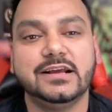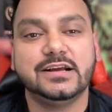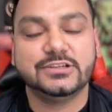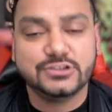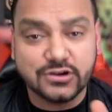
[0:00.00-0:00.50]

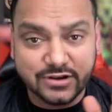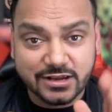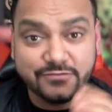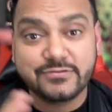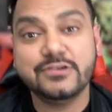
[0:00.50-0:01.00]
So
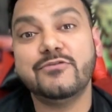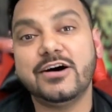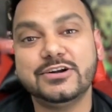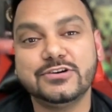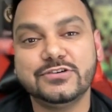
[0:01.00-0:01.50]
if you
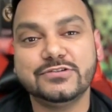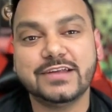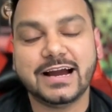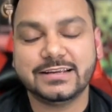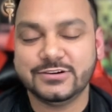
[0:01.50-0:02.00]
want to do
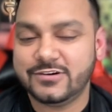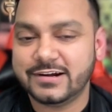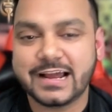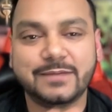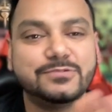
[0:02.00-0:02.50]
that, you don't
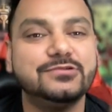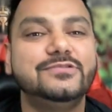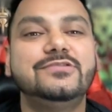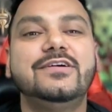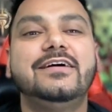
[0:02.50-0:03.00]
have
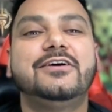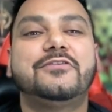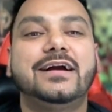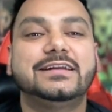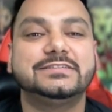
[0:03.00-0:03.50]
to
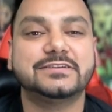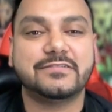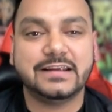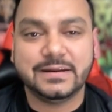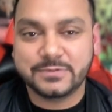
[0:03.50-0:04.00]
write a
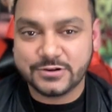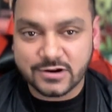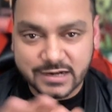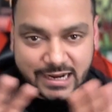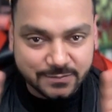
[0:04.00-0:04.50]
script, you
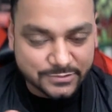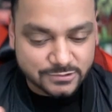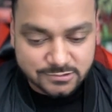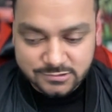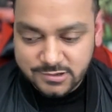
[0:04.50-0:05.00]
don't have
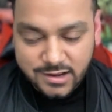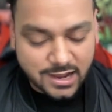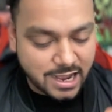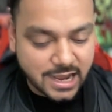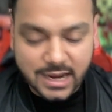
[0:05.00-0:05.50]
to
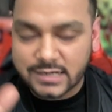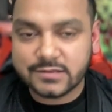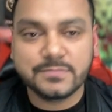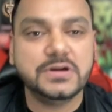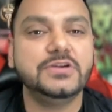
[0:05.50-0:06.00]
hire the
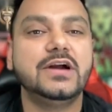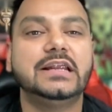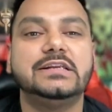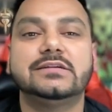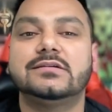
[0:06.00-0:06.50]
video
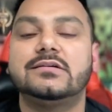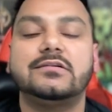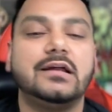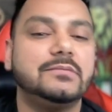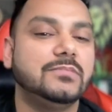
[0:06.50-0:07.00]
editor
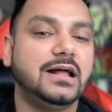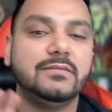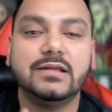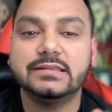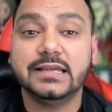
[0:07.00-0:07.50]
and blah
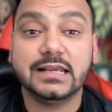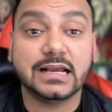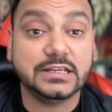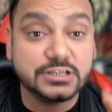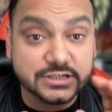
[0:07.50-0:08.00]
blah thing,
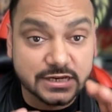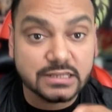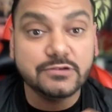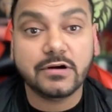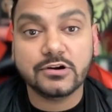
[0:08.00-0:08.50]
and still
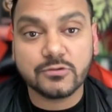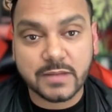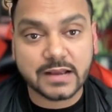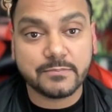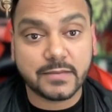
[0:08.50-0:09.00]
you want to
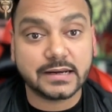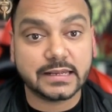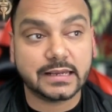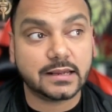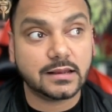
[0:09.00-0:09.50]
make money